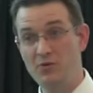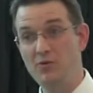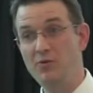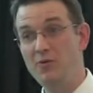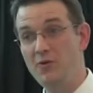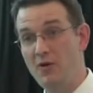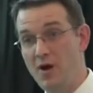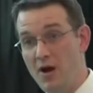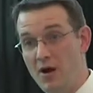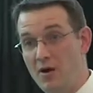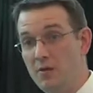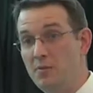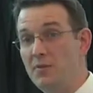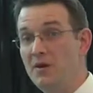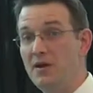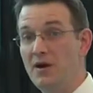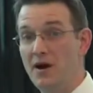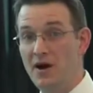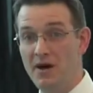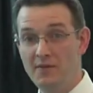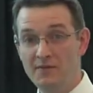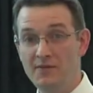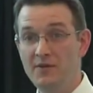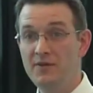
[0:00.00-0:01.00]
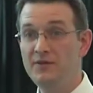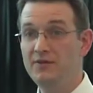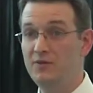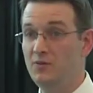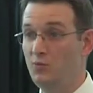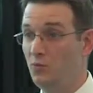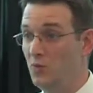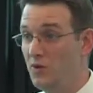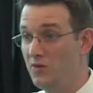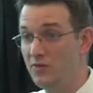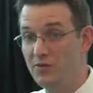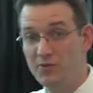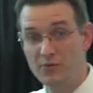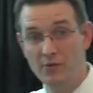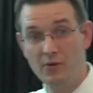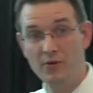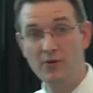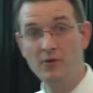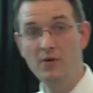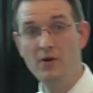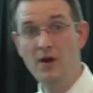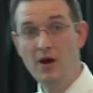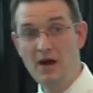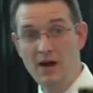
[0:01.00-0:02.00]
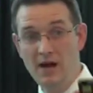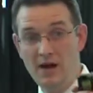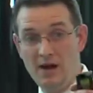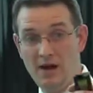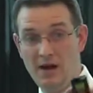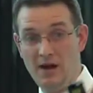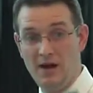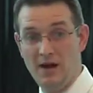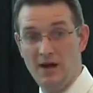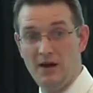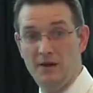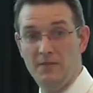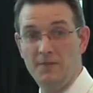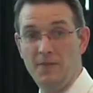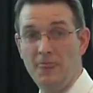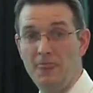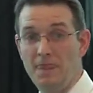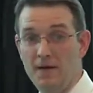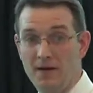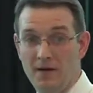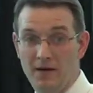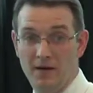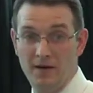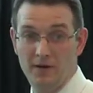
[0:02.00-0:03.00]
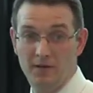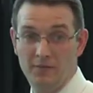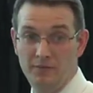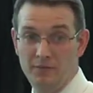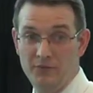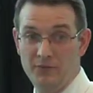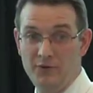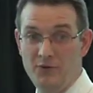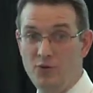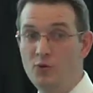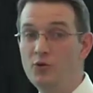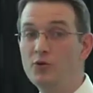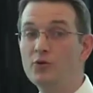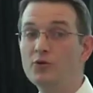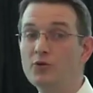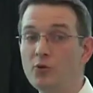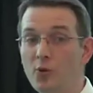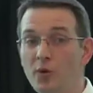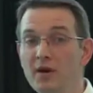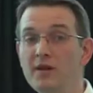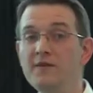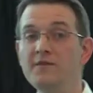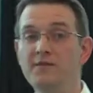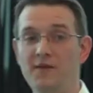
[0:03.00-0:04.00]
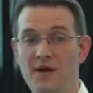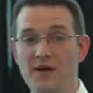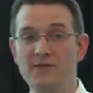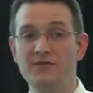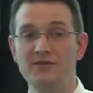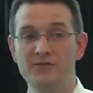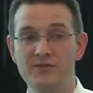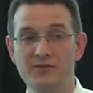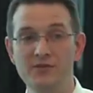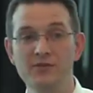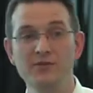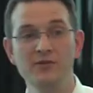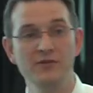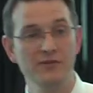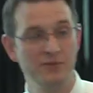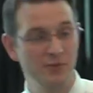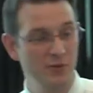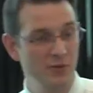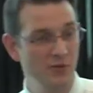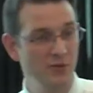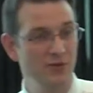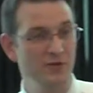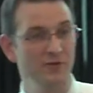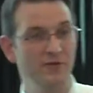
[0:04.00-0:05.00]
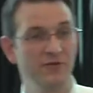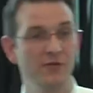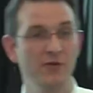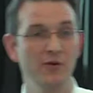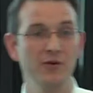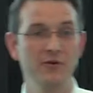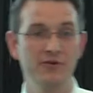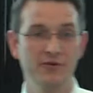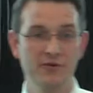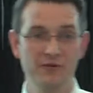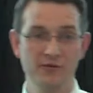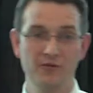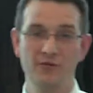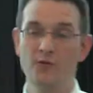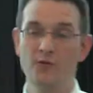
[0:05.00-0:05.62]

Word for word: through their IRB office, and went through uh, uh, 225 students between first and